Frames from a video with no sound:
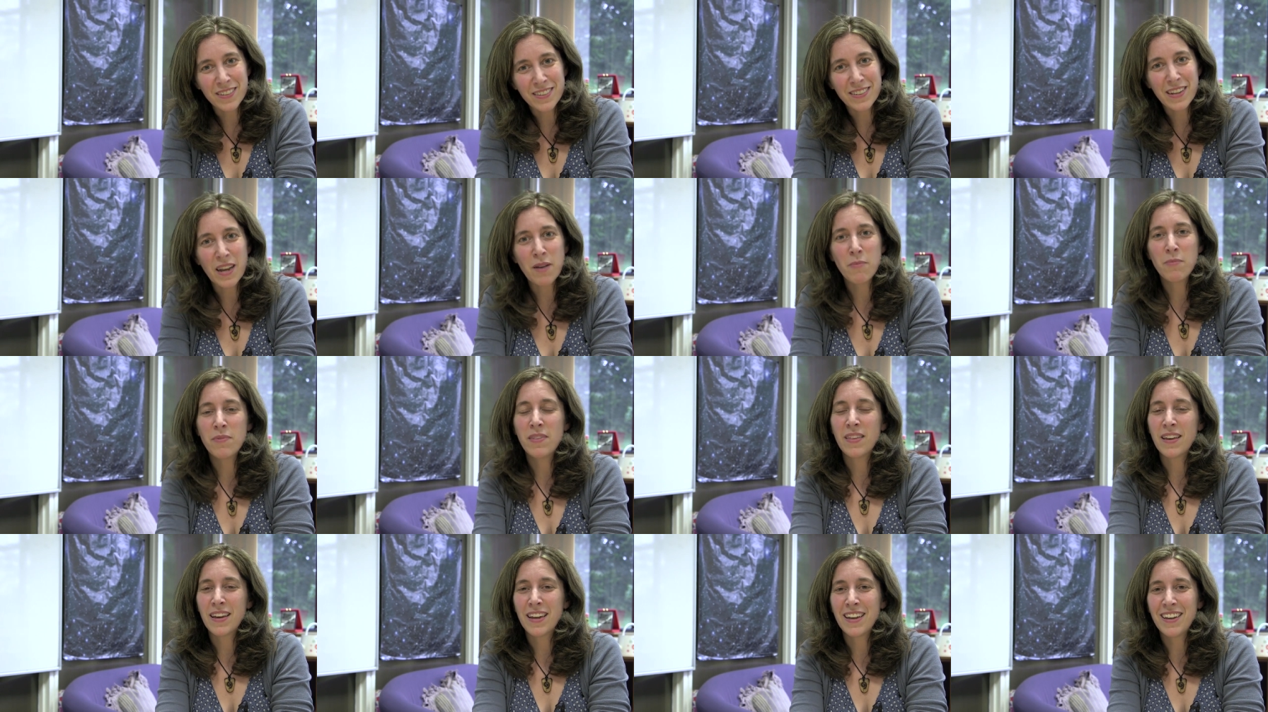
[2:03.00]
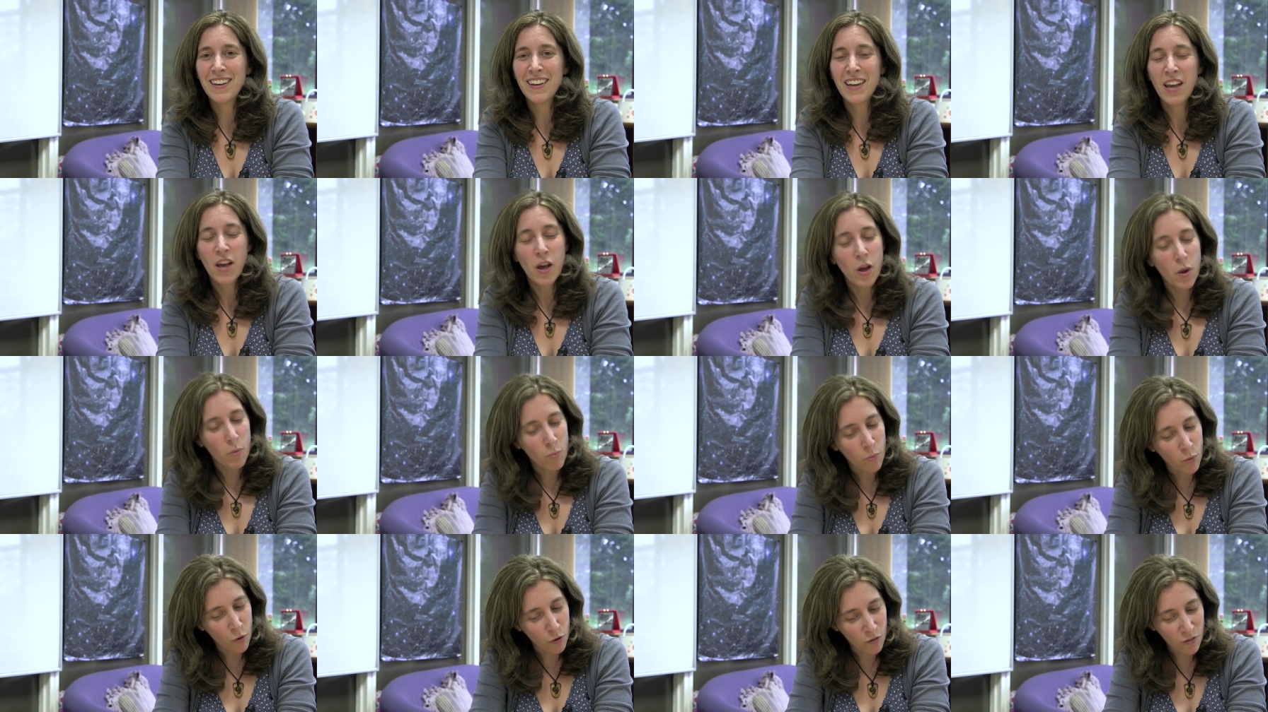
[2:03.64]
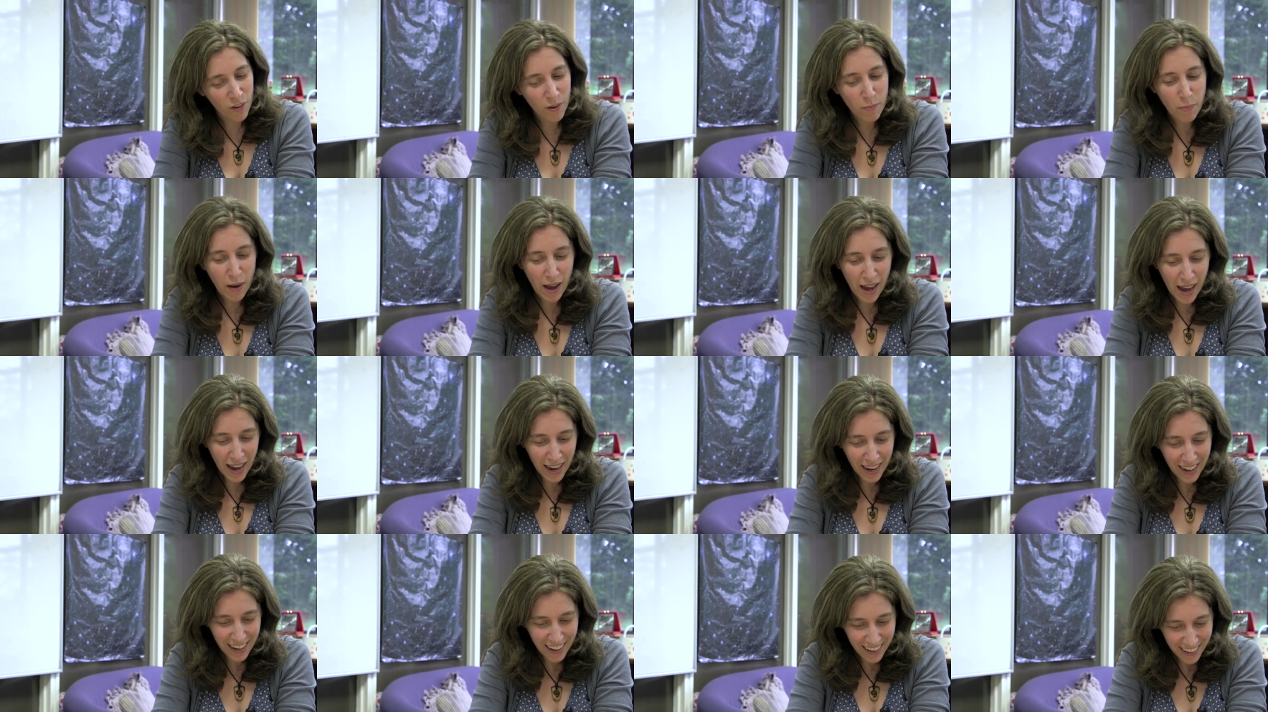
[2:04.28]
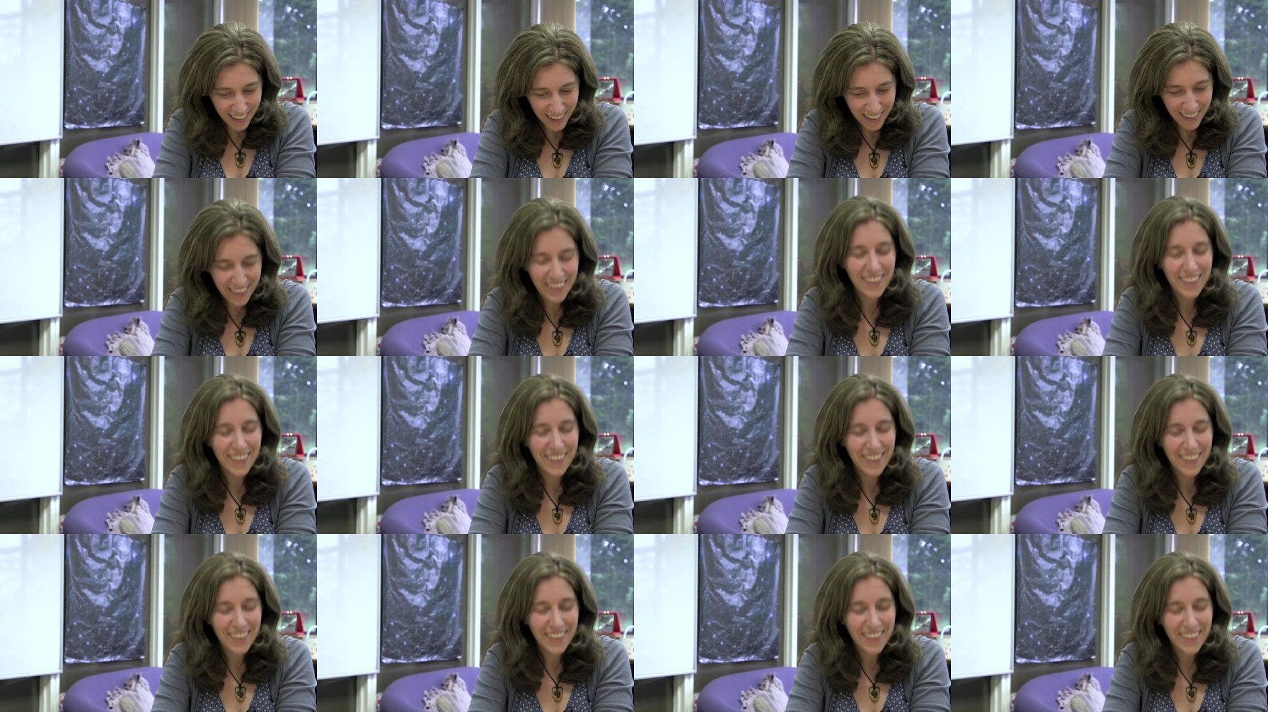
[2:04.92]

the same thing, moving back,